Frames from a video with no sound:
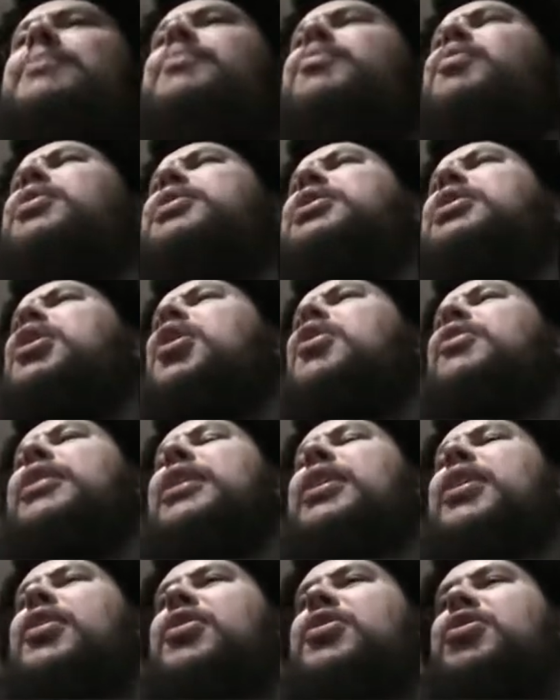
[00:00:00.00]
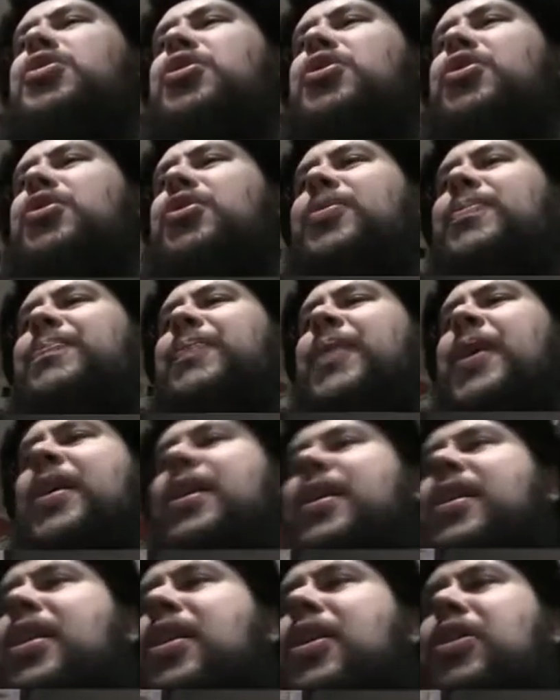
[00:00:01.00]
When you're logging on to
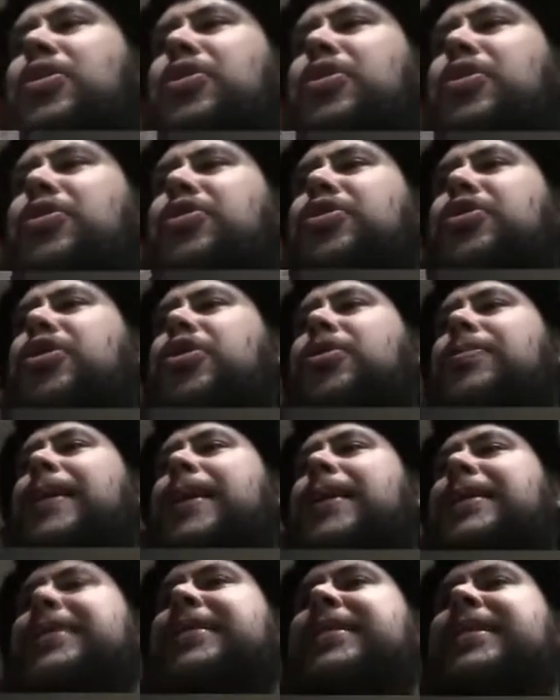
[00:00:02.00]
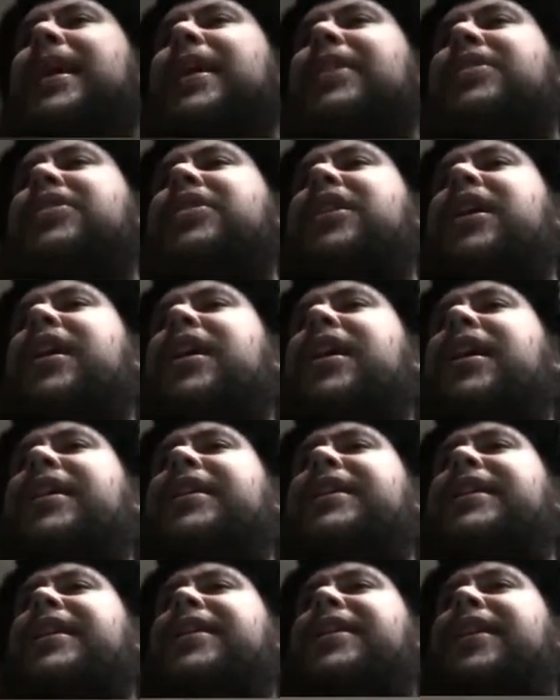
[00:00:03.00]
YouTube and such,
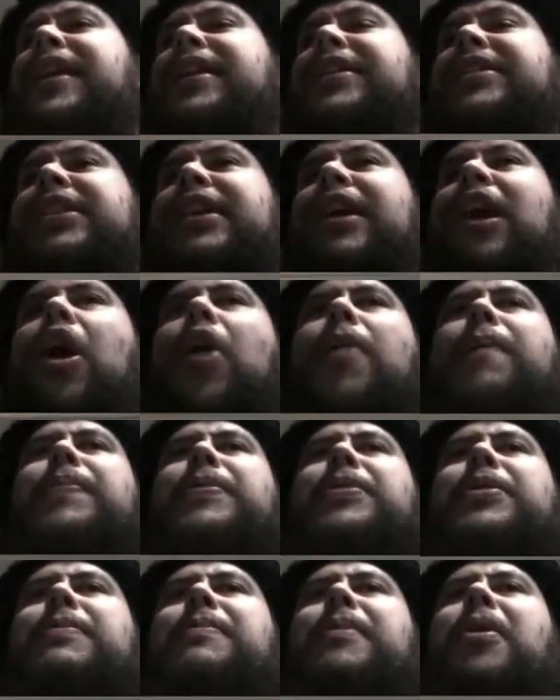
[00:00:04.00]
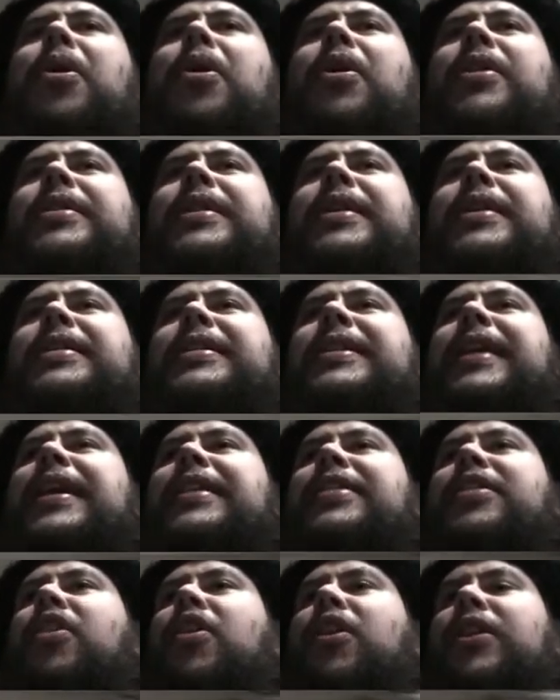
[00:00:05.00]
you're there to open your mind and
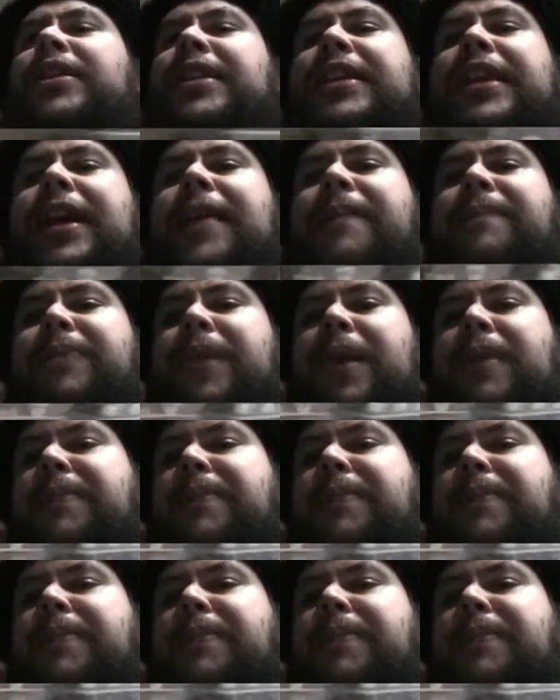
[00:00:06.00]
get an idea.